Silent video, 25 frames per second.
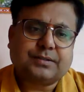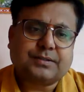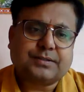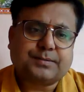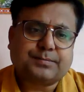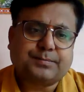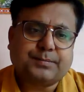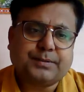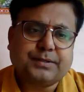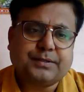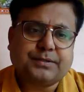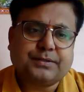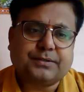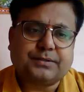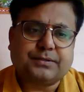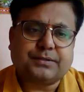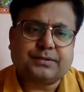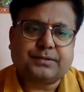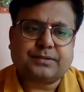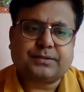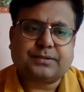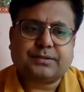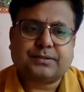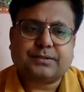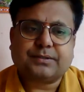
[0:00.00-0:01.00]

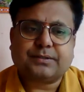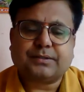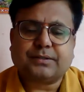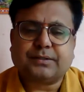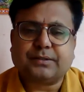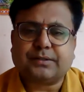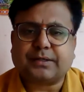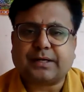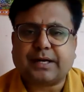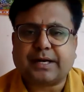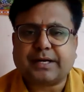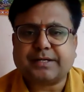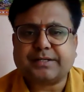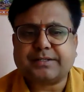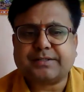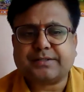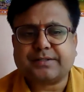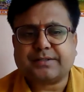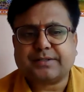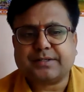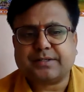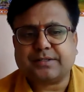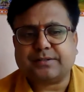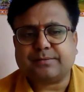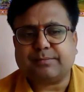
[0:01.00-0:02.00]
speaker writes
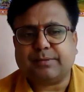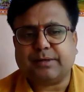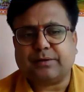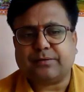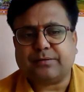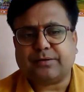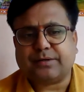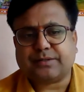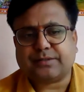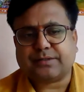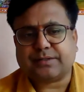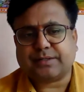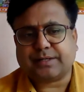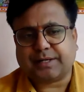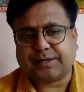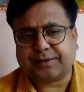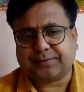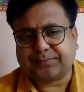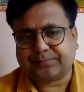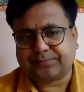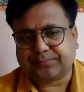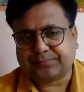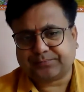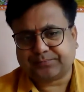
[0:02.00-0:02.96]
his beloved's name.